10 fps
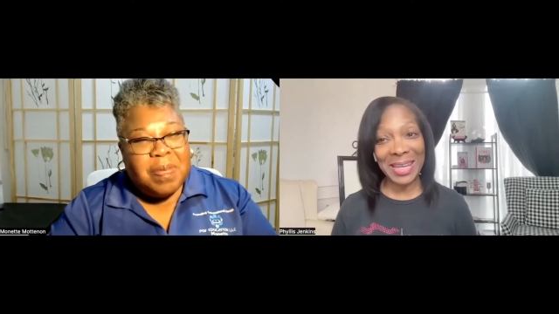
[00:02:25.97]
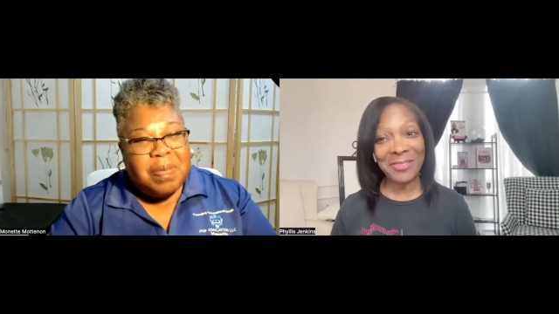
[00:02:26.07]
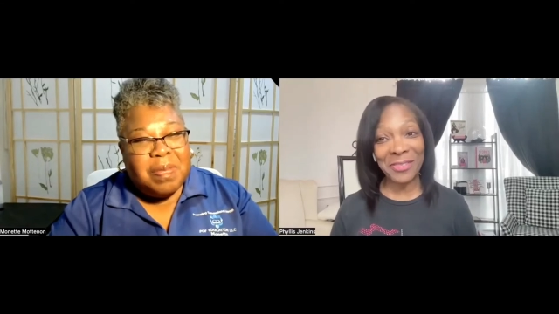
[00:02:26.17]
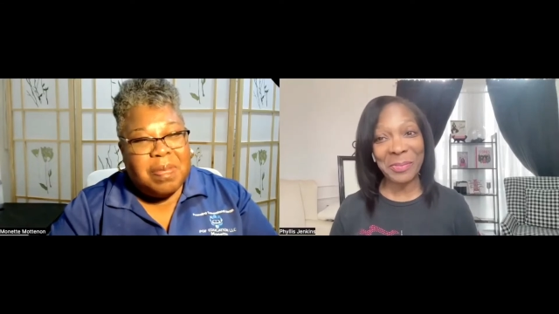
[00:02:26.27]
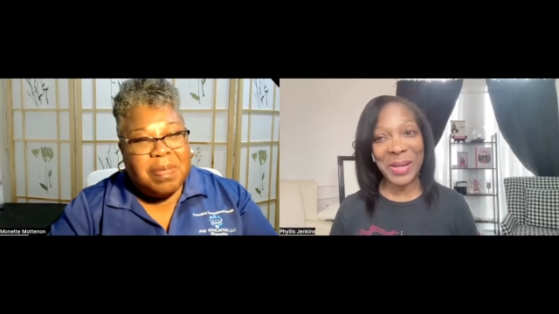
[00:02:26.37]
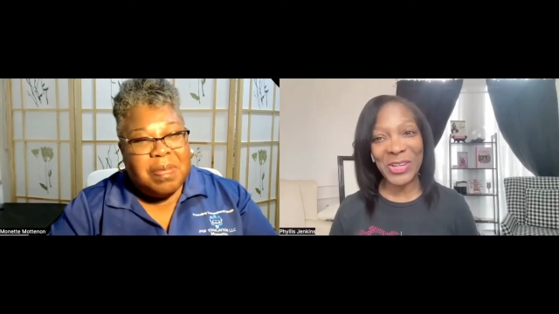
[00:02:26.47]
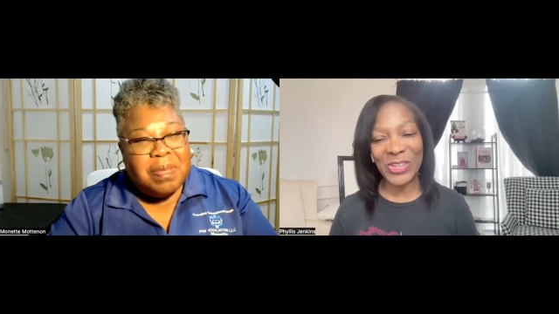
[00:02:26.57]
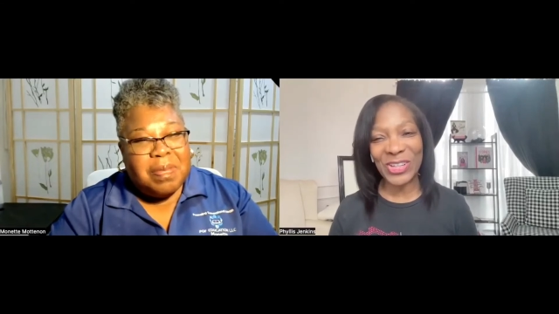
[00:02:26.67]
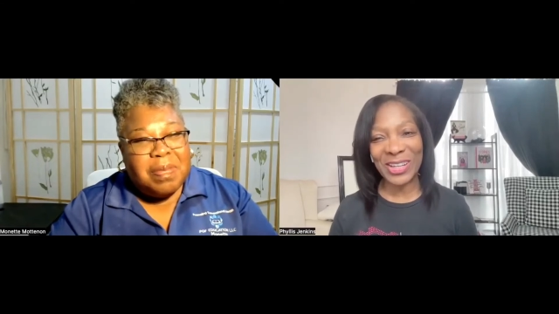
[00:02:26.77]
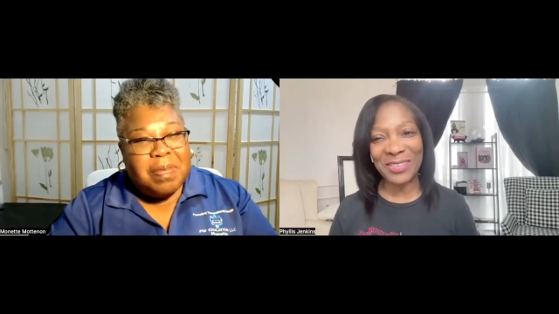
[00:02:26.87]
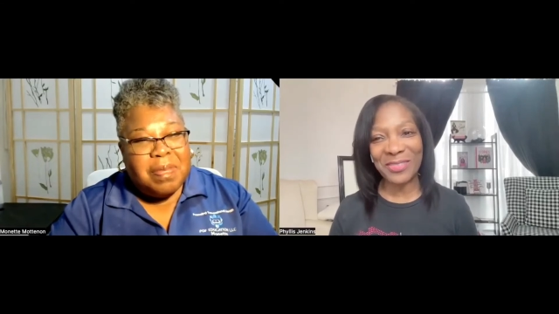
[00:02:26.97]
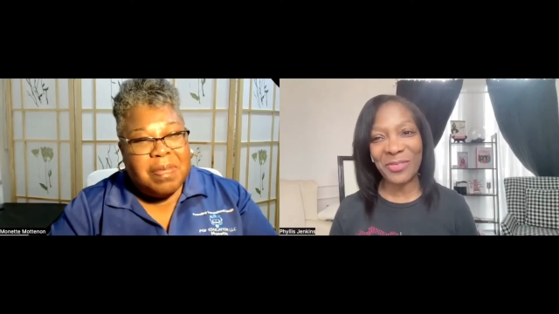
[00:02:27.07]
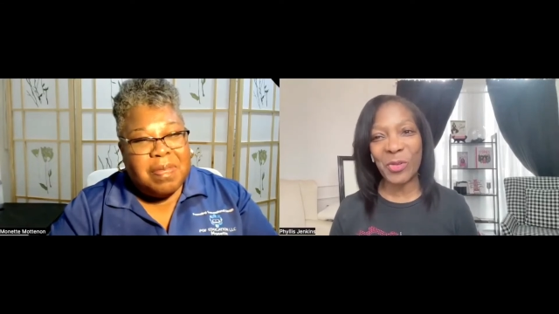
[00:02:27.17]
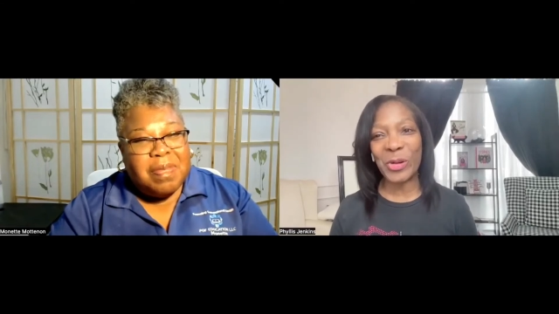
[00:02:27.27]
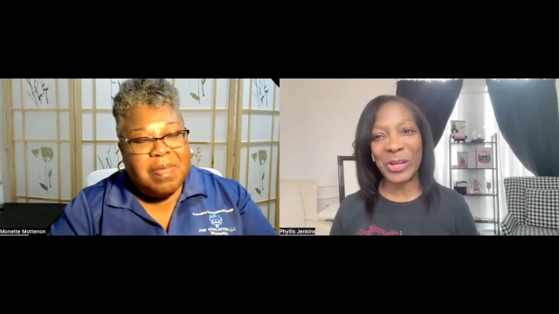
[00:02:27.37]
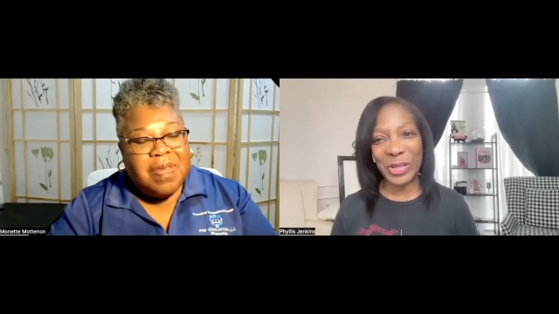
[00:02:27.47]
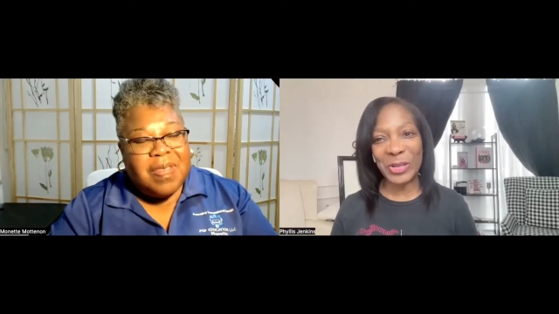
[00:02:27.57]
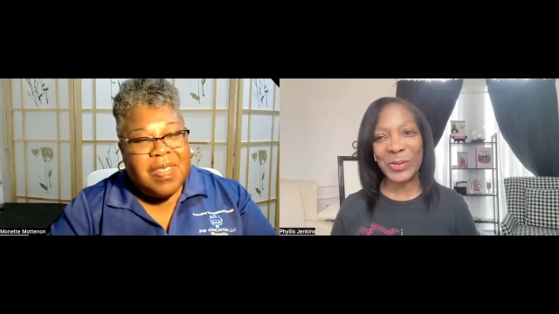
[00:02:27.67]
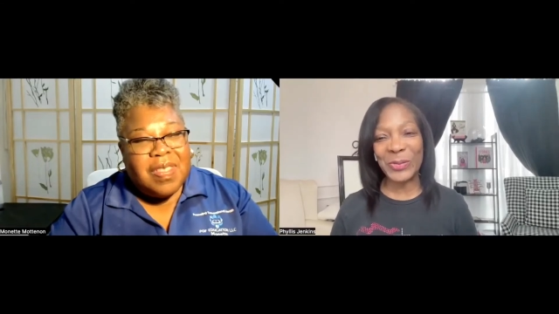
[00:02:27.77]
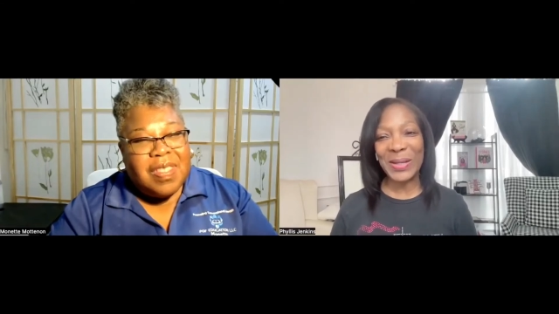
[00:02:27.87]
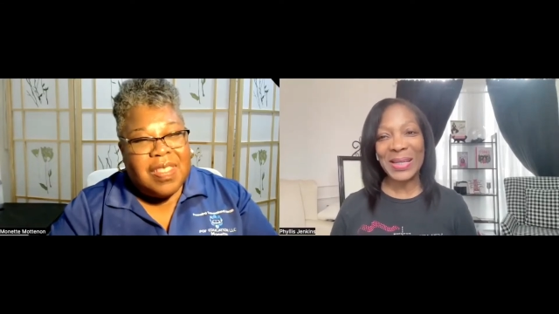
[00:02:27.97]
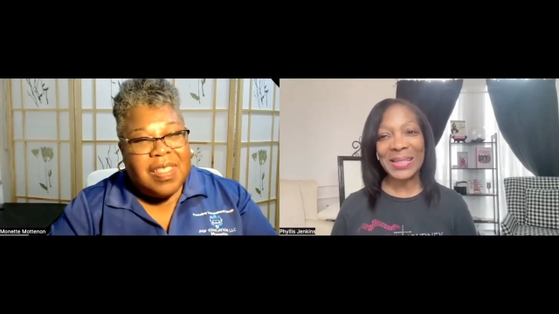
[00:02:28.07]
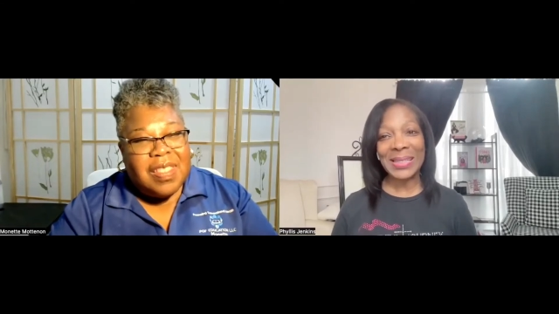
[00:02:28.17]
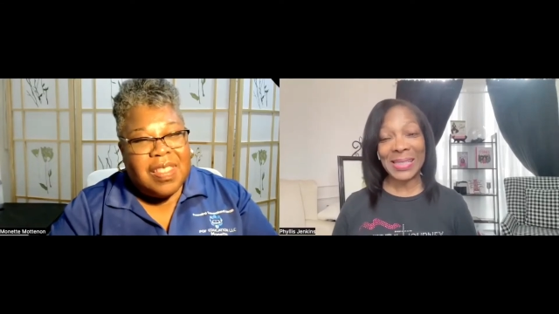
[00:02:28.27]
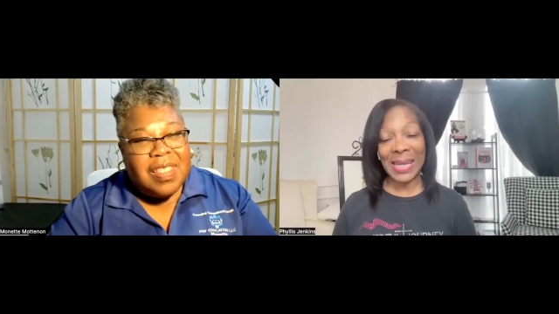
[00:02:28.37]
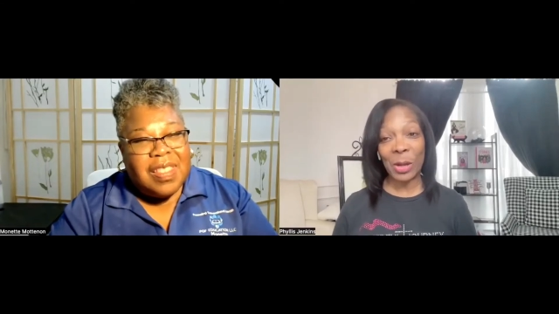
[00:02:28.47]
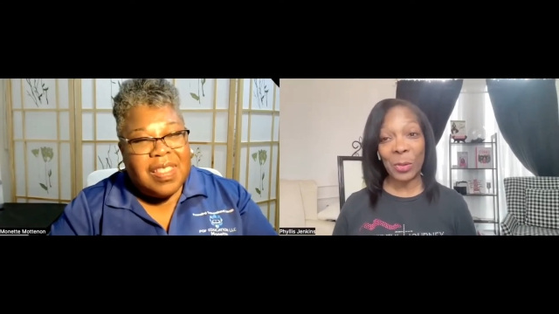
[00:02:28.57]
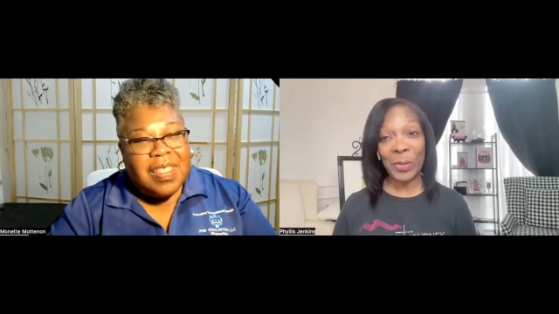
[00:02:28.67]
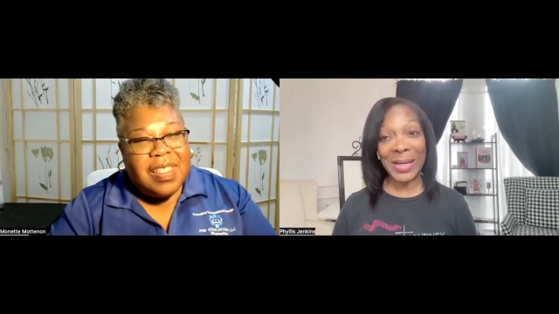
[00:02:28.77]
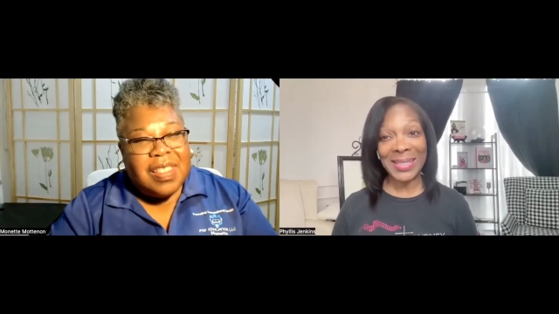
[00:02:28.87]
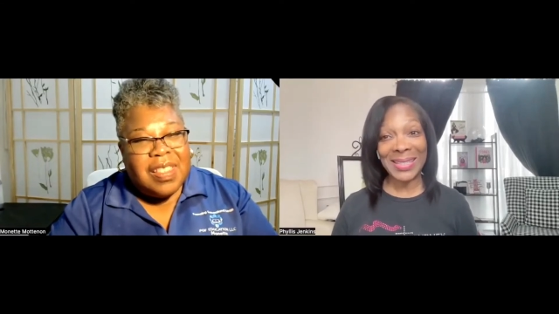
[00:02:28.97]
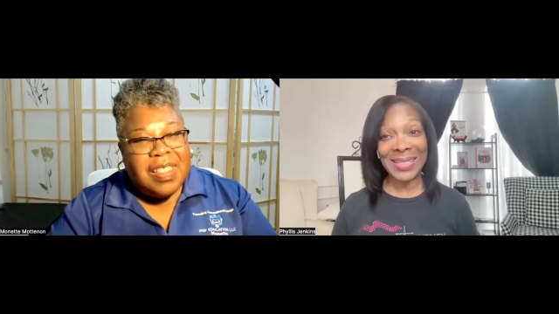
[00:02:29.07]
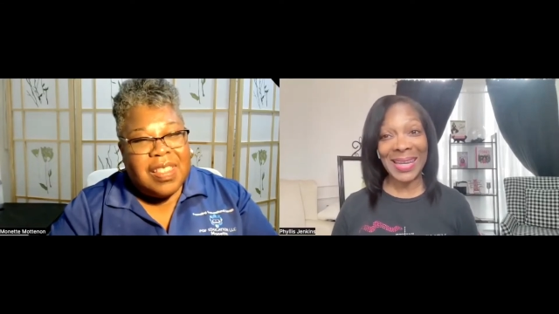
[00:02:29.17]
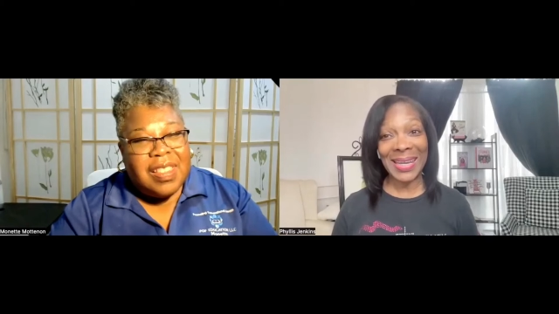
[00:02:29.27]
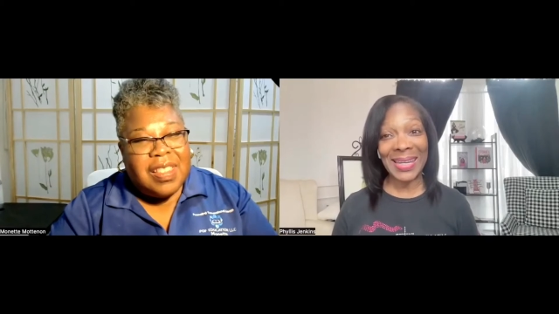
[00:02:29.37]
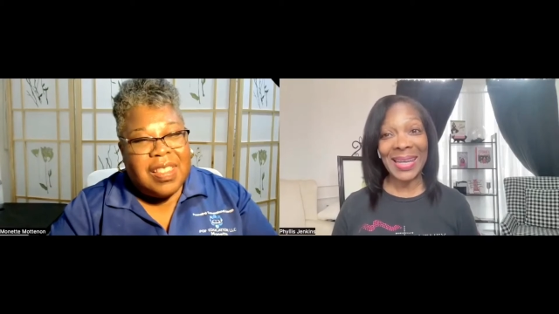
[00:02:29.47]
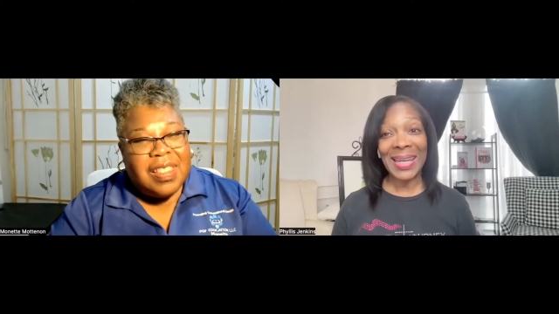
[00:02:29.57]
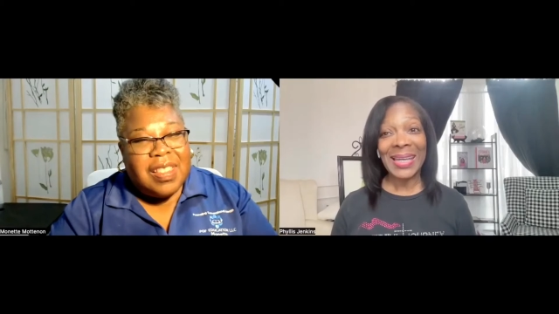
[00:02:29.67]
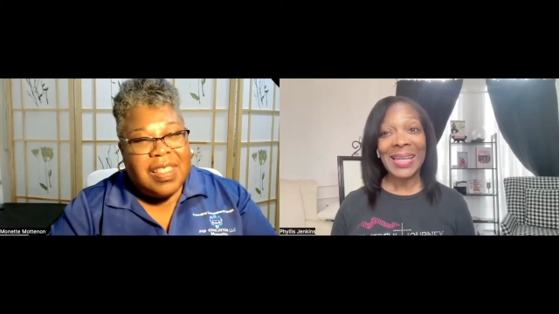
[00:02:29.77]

Speaker 1: information for you to take away today.